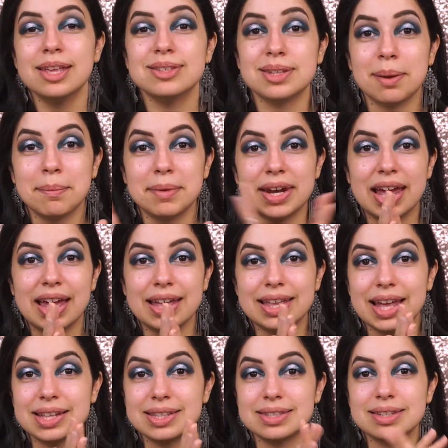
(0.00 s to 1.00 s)
So I'm gonna
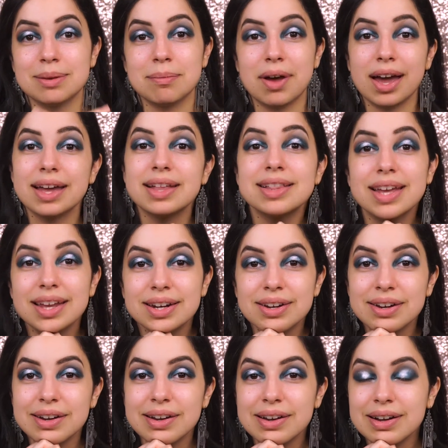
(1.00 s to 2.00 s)
get some
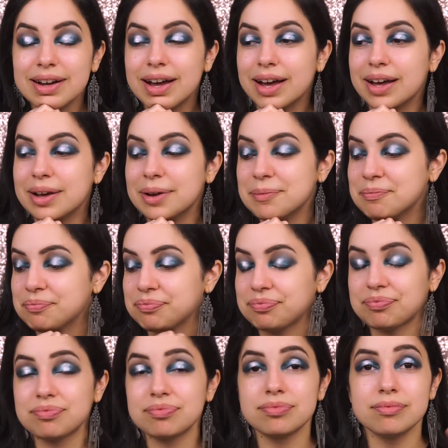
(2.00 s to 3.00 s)
eyeliner. I'm
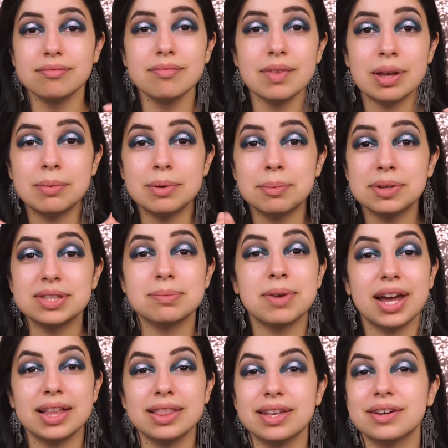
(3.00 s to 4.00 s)
gonna put some
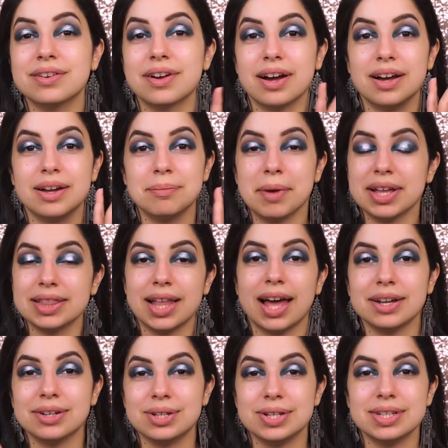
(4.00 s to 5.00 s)
eyeliner on my
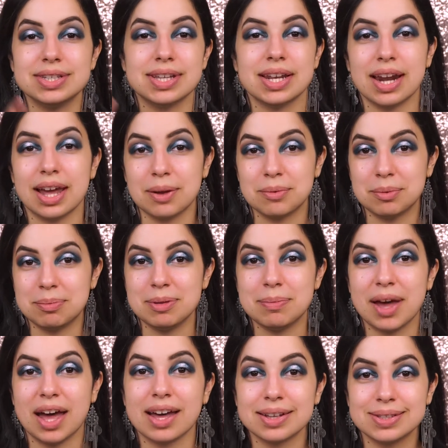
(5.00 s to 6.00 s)
lashes, and I will be
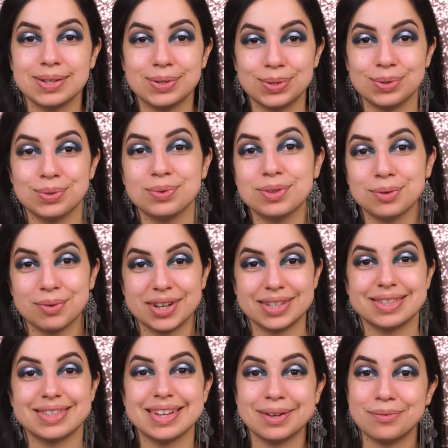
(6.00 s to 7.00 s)
back to do the
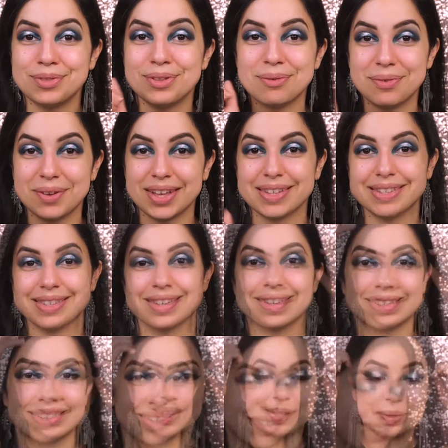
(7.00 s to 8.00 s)
rest of the face.
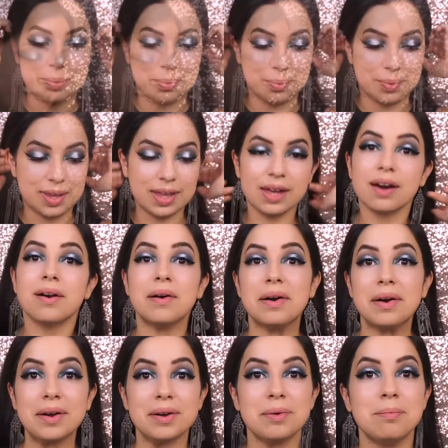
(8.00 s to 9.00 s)
So we
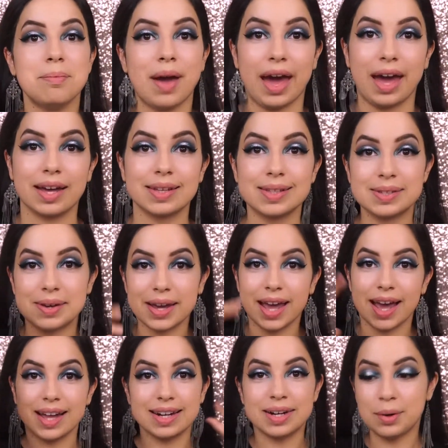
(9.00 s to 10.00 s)
are back. So I
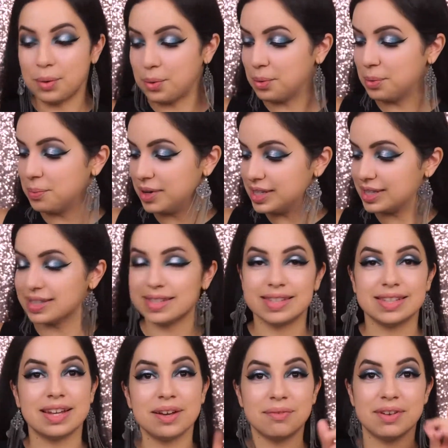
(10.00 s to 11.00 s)
added a whole bunch of
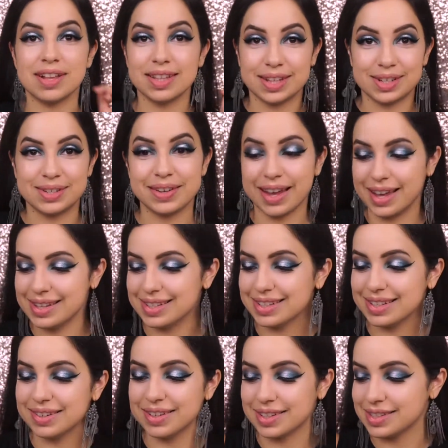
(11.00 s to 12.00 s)
stuff. I'll let you
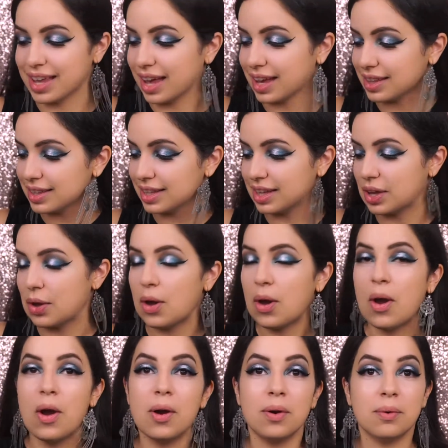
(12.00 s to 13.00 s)
guys know exactly
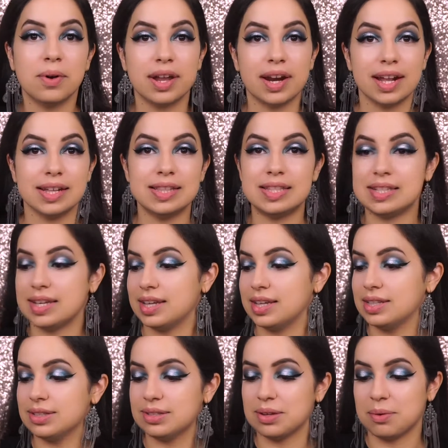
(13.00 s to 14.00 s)
what I
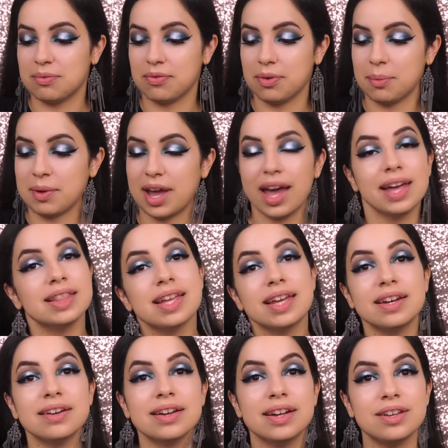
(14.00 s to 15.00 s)
did. So for my
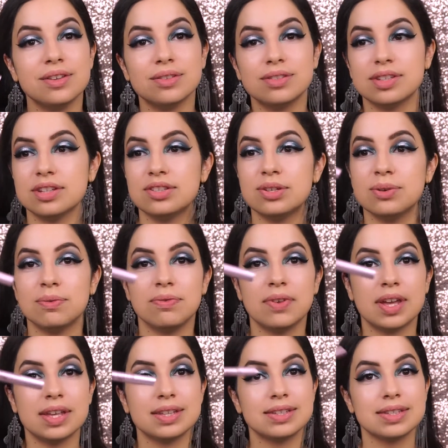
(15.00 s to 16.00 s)
eyeliner, I used the Too
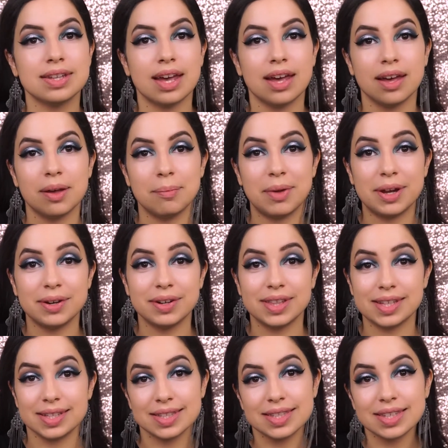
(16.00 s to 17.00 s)
Faced Better
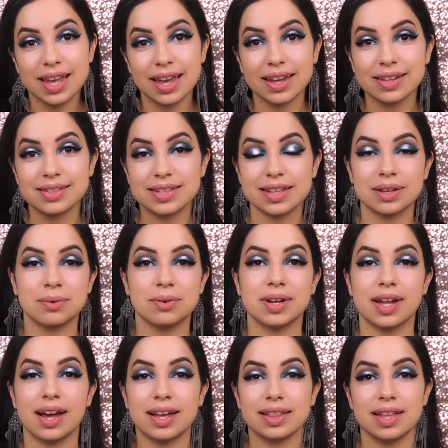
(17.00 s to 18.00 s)
Than Sex
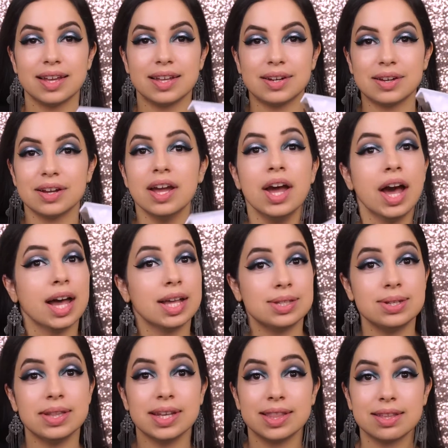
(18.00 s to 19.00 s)
liquid eyeliner. I
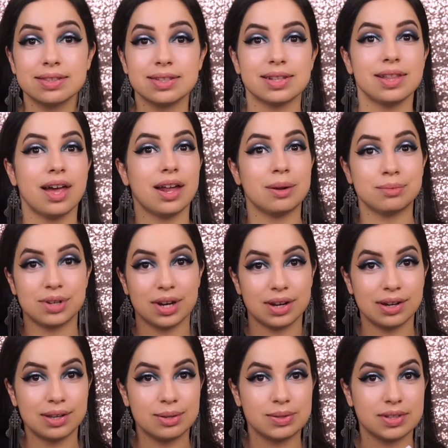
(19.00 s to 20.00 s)
do like this a lot. I'm
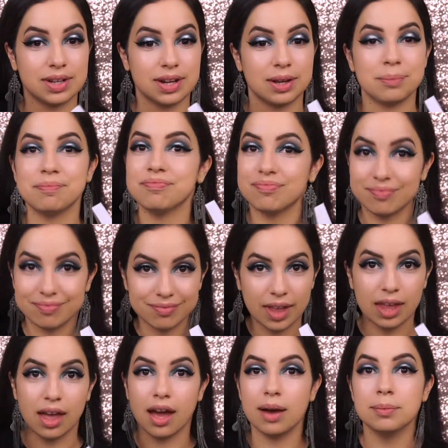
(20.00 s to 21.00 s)
trying to use it up.
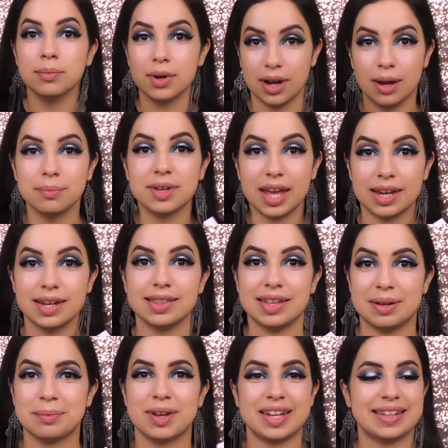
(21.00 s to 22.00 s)
I'm getting
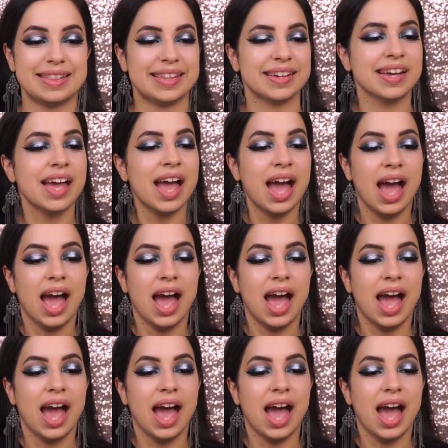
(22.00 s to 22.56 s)
there.